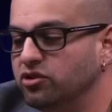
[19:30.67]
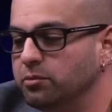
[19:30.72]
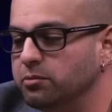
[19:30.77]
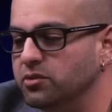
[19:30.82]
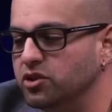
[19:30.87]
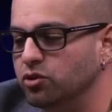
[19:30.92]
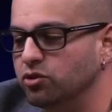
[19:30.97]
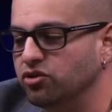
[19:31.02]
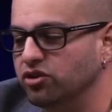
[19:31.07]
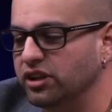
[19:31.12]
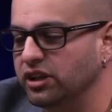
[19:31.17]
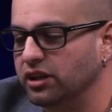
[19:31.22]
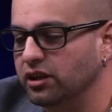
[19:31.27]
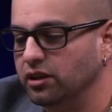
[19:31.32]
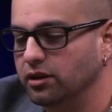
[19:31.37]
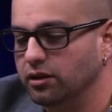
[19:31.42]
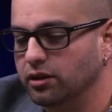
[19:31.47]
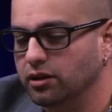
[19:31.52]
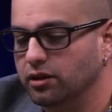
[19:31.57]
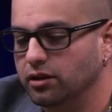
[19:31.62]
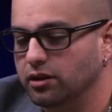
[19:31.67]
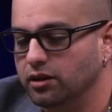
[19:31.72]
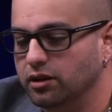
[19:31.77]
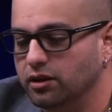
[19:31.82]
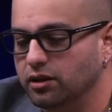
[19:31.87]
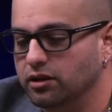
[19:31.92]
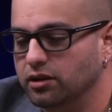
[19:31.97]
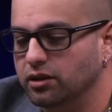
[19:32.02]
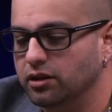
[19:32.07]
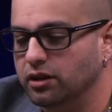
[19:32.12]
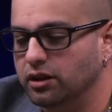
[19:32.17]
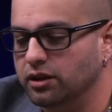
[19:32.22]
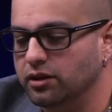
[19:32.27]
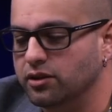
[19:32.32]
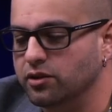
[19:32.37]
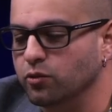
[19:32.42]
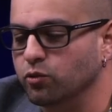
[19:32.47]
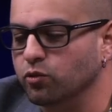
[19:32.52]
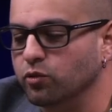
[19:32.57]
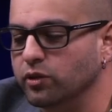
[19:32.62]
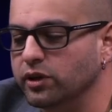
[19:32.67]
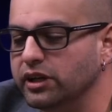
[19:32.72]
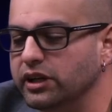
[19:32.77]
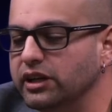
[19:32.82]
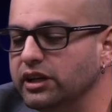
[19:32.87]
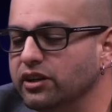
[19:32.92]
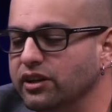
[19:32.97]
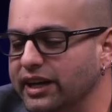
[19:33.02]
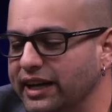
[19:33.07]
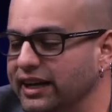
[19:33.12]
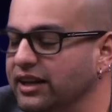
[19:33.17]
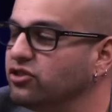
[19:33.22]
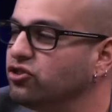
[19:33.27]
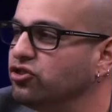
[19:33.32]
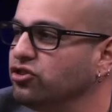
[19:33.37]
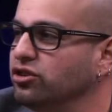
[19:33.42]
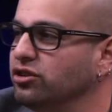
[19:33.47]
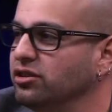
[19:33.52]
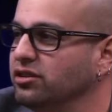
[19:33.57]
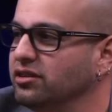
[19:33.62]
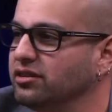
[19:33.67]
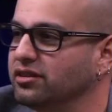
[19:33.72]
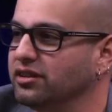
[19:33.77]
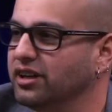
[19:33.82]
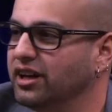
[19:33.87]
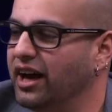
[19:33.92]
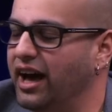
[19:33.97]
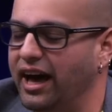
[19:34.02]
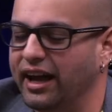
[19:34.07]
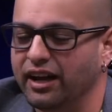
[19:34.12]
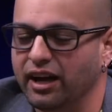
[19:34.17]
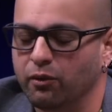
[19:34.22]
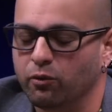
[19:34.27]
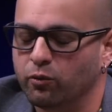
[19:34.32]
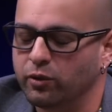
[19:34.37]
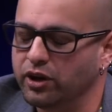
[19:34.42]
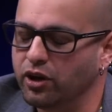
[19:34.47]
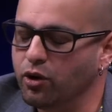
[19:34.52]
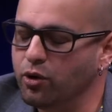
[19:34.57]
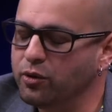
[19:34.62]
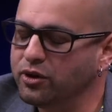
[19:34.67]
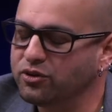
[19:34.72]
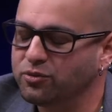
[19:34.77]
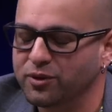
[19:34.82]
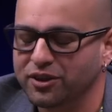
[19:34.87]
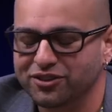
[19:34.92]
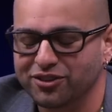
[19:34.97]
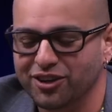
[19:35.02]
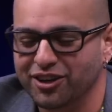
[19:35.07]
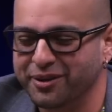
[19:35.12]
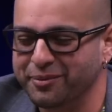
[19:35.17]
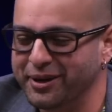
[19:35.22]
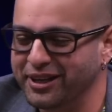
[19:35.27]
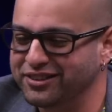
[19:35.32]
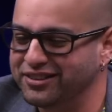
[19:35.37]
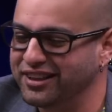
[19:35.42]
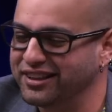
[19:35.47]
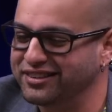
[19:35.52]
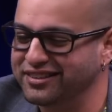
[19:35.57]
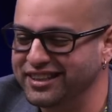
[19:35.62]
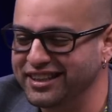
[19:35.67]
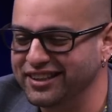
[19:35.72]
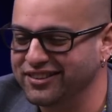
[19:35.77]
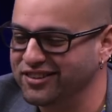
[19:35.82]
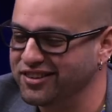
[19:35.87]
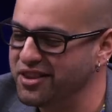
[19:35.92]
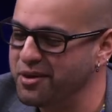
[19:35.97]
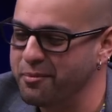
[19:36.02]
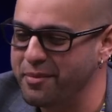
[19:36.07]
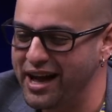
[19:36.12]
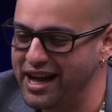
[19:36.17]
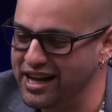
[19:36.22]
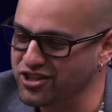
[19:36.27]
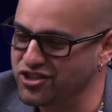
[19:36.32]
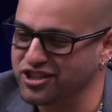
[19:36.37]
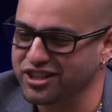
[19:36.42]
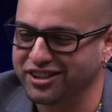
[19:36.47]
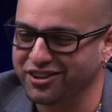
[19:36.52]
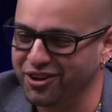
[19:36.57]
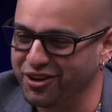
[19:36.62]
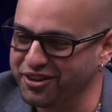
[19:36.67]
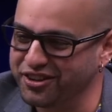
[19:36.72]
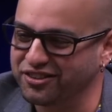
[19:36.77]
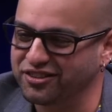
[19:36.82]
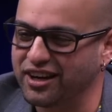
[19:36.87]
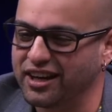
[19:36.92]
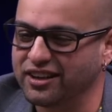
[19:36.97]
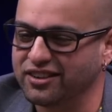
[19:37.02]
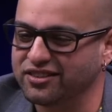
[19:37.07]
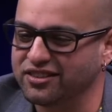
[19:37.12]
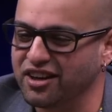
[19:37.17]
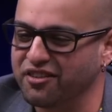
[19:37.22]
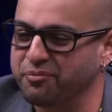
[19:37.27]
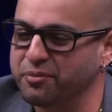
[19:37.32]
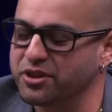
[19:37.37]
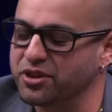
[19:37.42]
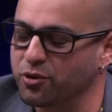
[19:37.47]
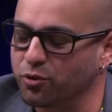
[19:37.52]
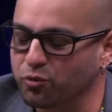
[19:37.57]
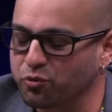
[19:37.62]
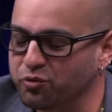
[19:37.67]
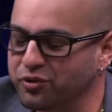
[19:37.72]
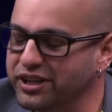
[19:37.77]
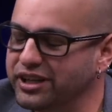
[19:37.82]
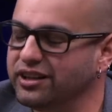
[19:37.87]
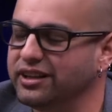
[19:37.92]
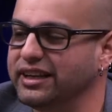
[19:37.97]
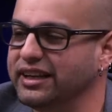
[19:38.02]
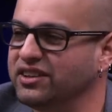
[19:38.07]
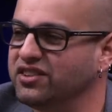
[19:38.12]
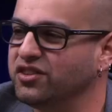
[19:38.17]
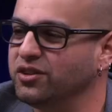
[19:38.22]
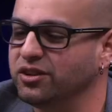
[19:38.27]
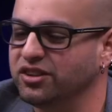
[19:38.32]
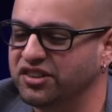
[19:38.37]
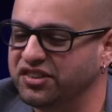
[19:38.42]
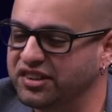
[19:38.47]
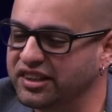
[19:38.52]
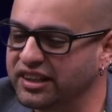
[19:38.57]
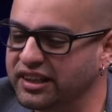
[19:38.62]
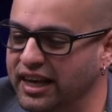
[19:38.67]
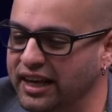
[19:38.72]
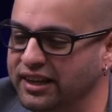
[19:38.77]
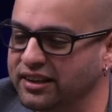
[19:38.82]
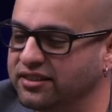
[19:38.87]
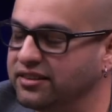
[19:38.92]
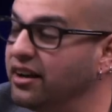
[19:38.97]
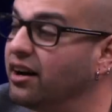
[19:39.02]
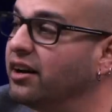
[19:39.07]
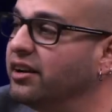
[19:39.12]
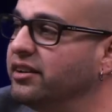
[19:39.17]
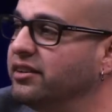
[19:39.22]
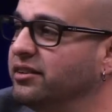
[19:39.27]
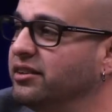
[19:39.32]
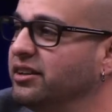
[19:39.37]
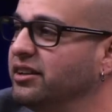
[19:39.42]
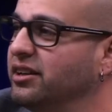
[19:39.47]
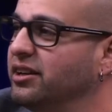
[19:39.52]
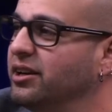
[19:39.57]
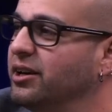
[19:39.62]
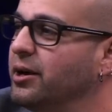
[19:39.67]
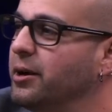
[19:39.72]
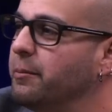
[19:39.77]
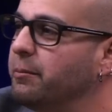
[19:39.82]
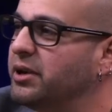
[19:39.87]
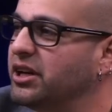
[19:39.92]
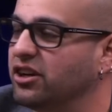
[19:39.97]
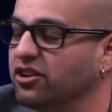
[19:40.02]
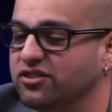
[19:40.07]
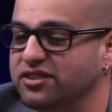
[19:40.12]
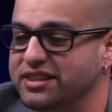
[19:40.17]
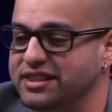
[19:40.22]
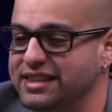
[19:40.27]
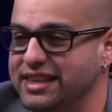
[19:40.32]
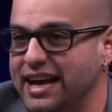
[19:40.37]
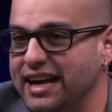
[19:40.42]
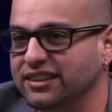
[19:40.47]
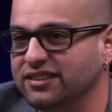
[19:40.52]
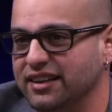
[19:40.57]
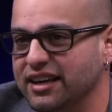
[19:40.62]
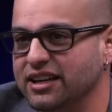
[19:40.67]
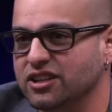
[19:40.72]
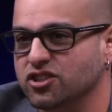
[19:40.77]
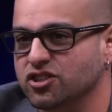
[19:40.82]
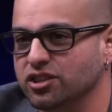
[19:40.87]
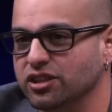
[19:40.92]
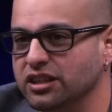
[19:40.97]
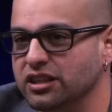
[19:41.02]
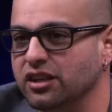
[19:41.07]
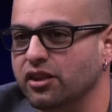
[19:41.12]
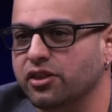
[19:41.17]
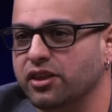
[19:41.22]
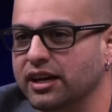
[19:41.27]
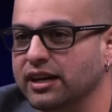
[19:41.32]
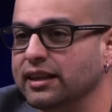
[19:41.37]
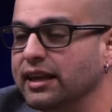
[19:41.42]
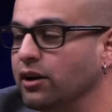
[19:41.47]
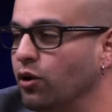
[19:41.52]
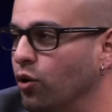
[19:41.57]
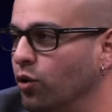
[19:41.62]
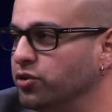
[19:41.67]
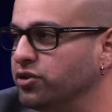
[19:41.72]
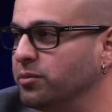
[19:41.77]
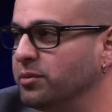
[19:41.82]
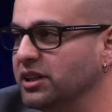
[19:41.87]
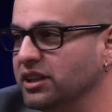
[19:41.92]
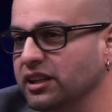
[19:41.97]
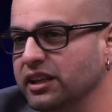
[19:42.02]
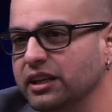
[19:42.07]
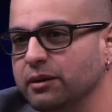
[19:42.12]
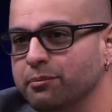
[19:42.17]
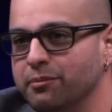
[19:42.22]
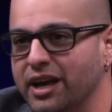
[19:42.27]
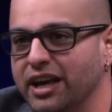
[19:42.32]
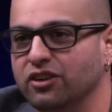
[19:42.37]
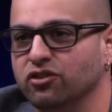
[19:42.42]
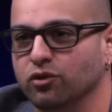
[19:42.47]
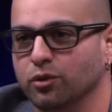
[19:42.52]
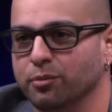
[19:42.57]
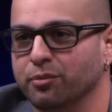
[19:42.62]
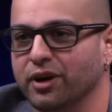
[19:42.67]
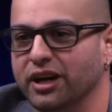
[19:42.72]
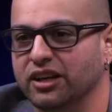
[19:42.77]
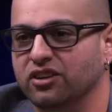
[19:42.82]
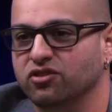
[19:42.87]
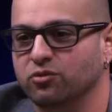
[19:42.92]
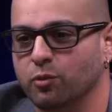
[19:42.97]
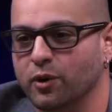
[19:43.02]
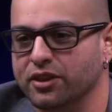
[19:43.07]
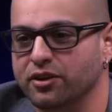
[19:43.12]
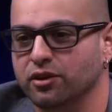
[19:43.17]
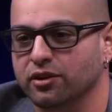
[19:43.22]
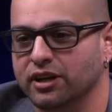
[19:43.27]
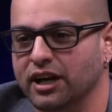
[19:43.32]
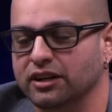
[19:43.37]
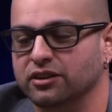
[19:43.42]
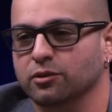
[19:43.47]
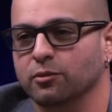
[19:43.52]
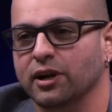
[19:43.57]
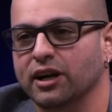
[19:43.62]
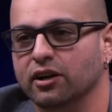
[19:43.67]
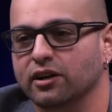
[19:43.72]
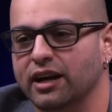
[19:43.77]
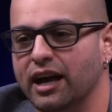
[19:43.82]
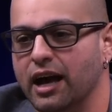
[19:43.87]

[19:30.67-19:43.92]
to music, the real answer, and we always want to talk about techniques and the magic and all this kind of stuff, but the real answer is to get it done. Because that's actually the thing that ultimately makes or breaks whether or not the record